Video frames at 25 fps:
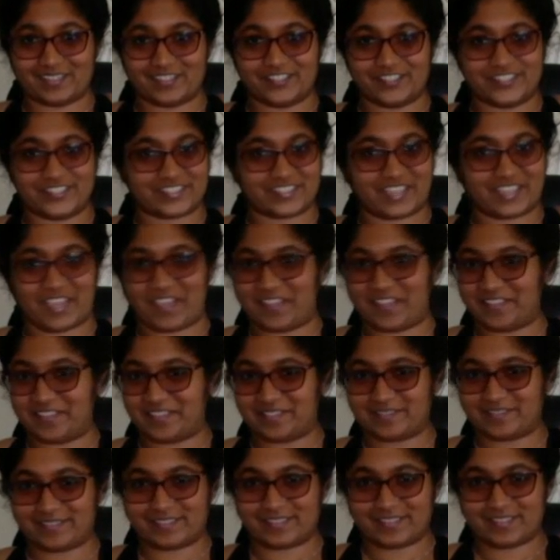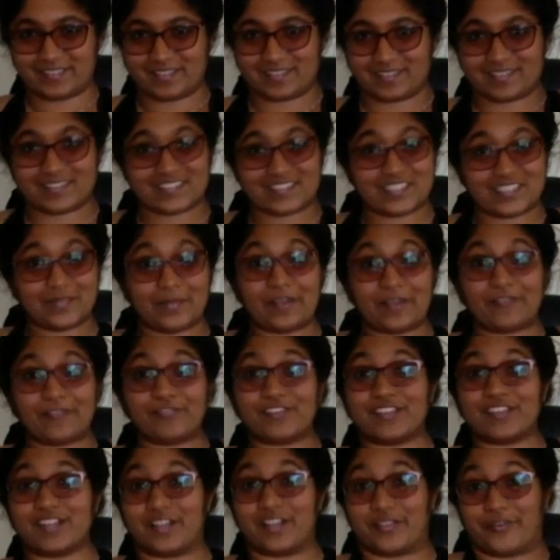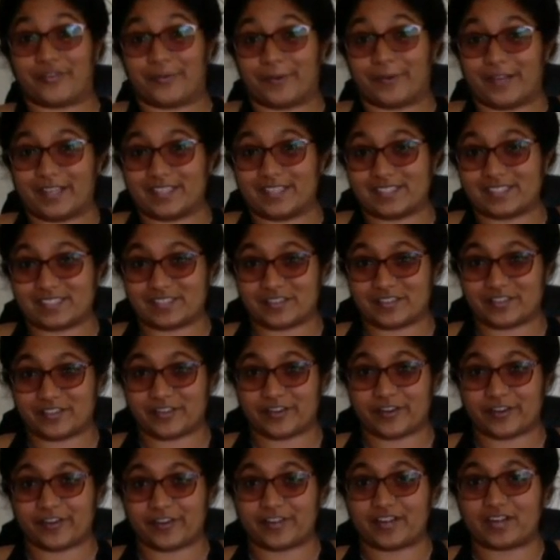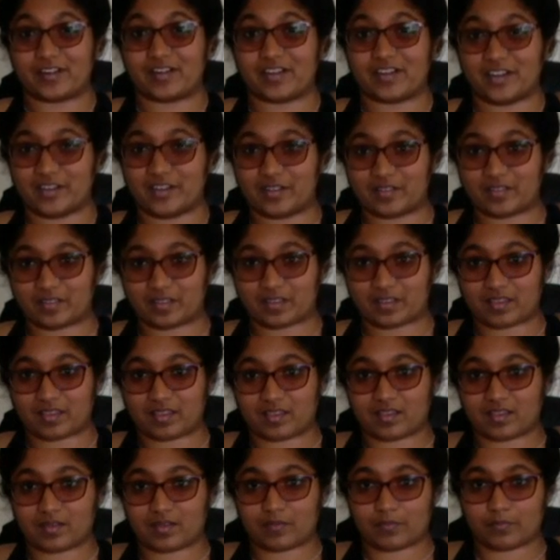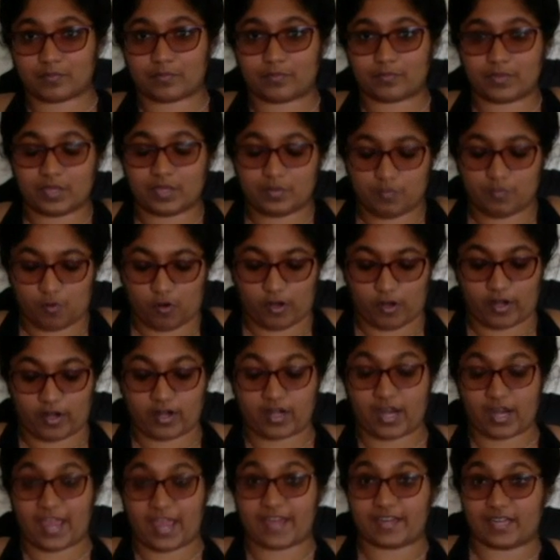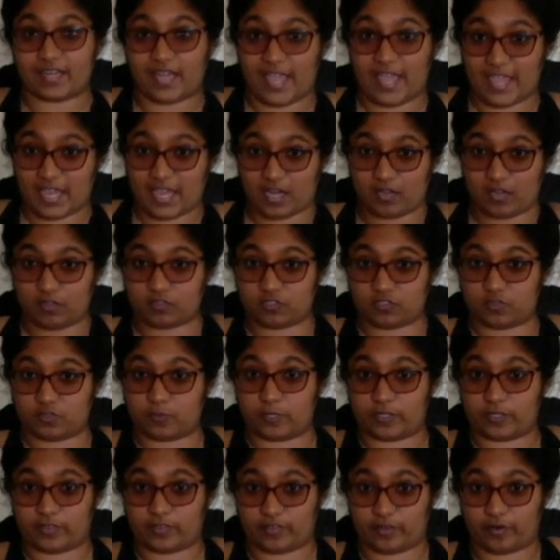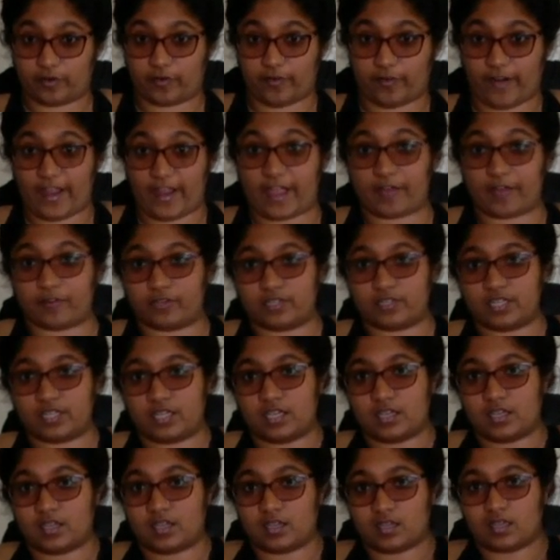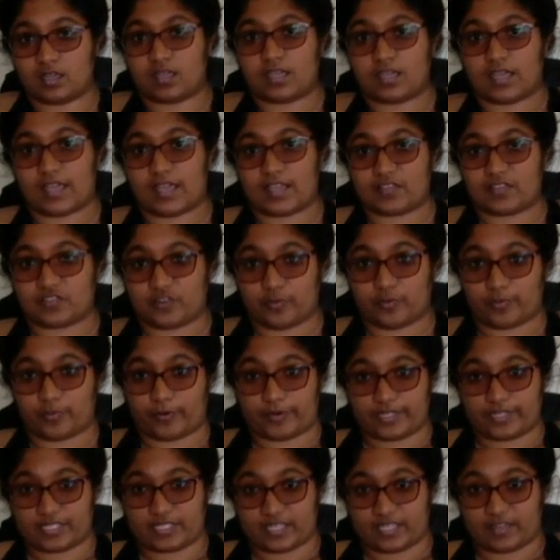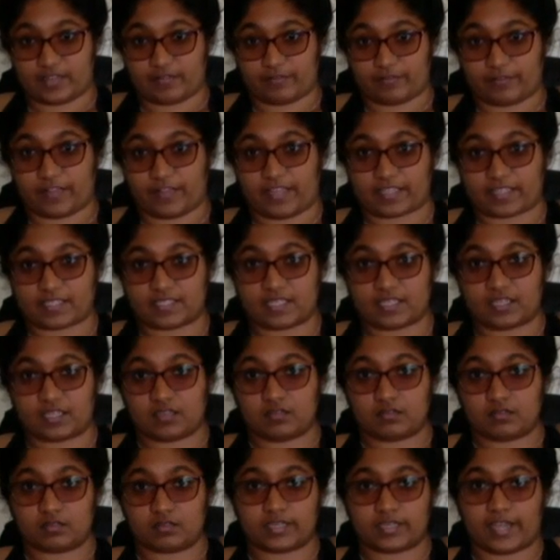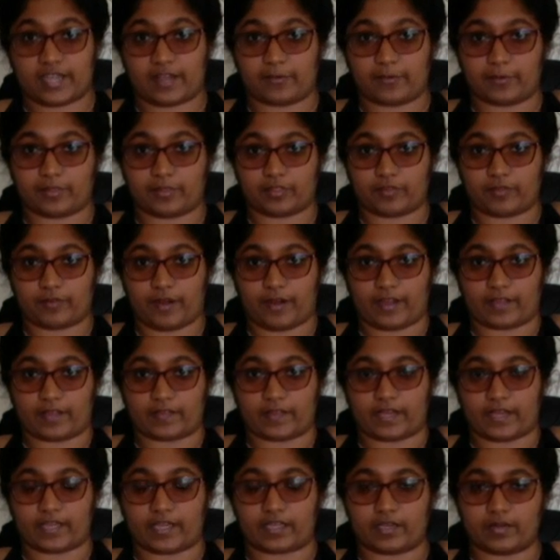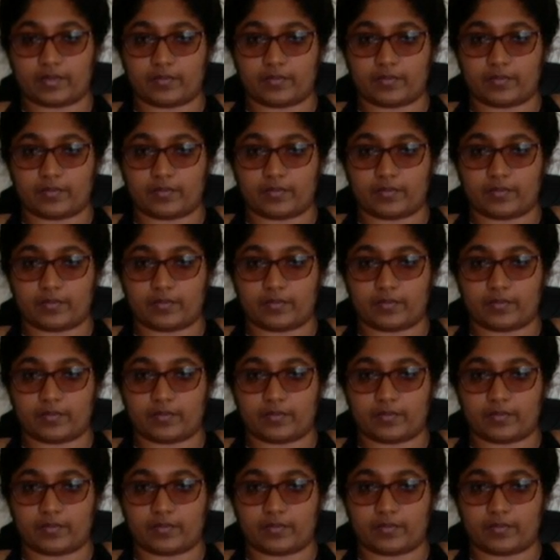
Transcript: You just can't see my feet otherwise. So you're gonna be more at an angle towards the ground as you're pointing and flexing, now with the right leg.